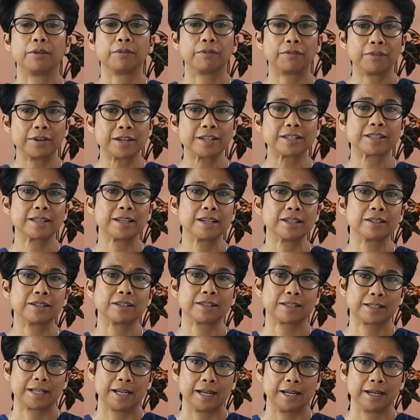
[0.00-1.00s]
the first thing
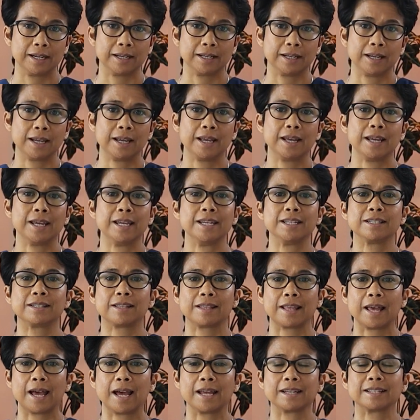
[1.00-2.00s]
to say is
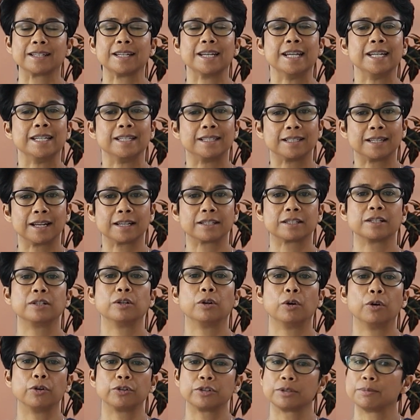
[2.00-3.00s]
that it
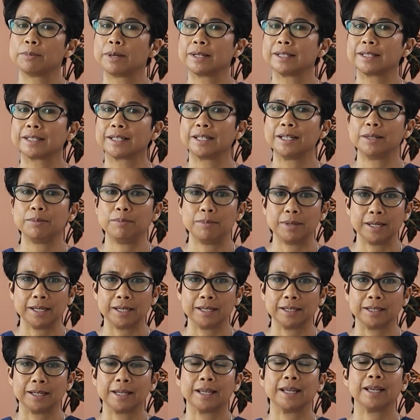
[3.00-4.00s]
doesn't automatically
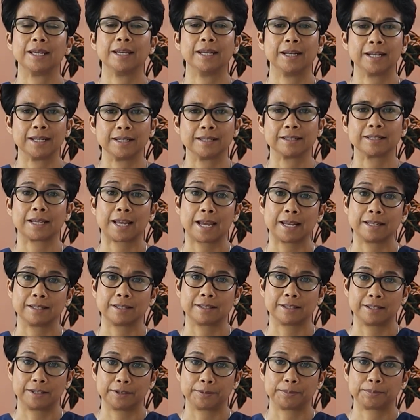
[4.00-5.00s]
mean it is a
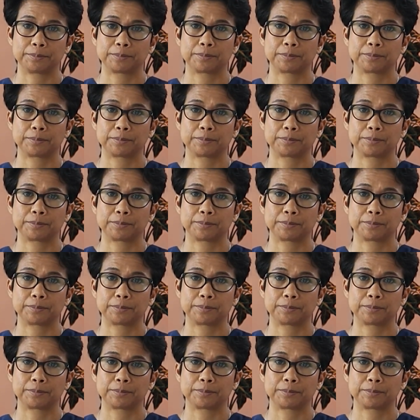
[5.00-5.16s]
cancer.